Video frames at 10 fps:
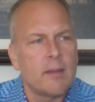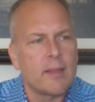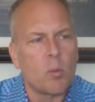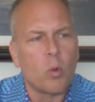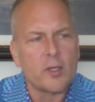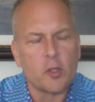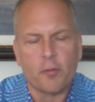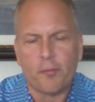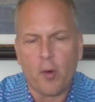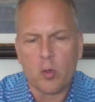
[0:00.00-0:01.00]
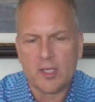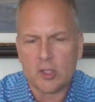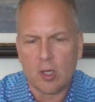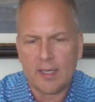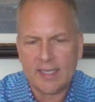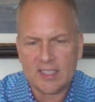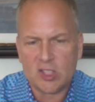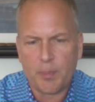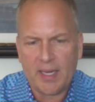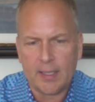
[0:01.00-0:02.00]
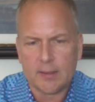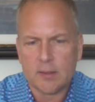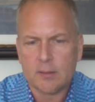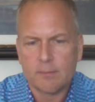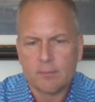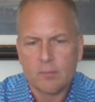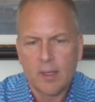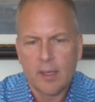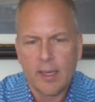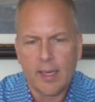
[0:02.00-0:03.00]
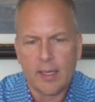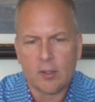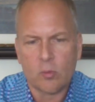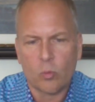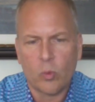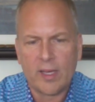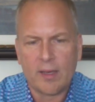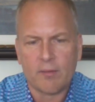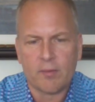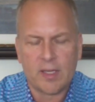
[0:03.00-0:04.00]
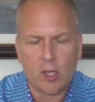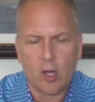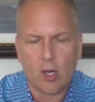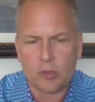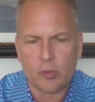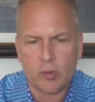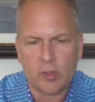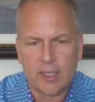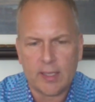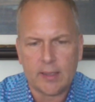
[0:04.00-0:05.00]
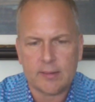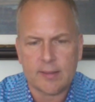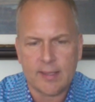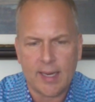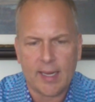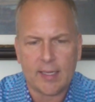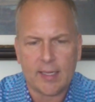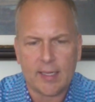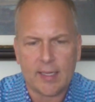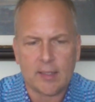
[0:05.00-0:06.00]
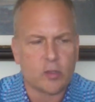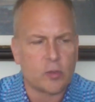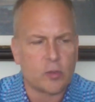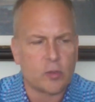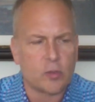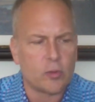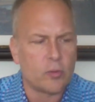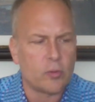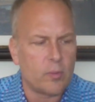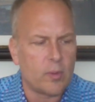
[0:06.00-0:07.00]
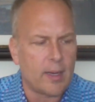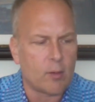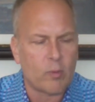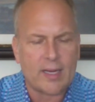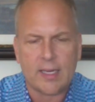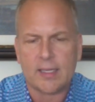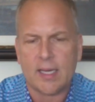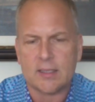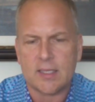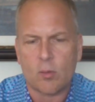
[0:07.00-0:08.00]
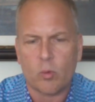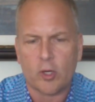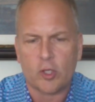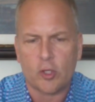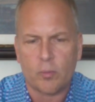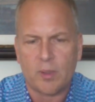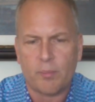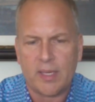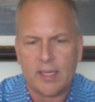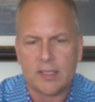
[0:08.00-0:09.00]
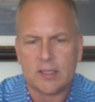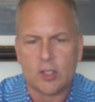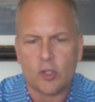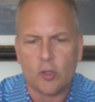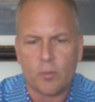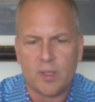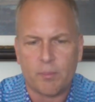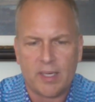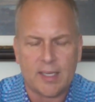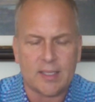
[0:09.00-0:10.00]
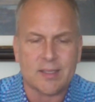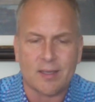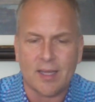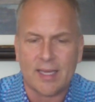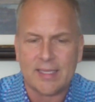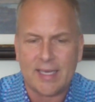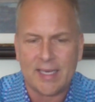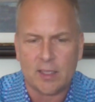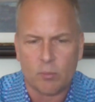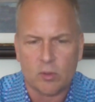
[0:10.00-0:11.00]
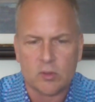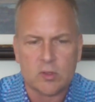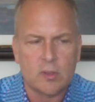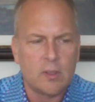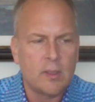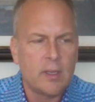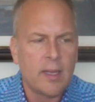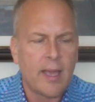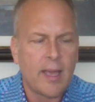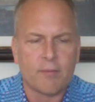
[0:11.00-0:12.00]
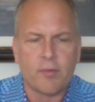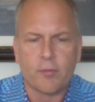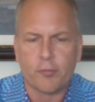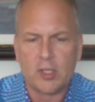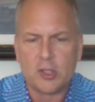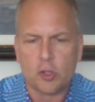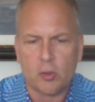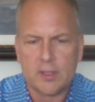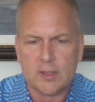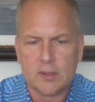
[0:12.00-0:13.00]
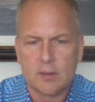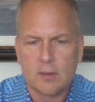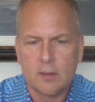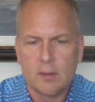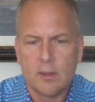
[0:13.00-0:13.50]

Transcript: that what you focus on expands. And we have the opportunity today to uh, recognize that we're human beings, and human beings, unlike animals, have free choice.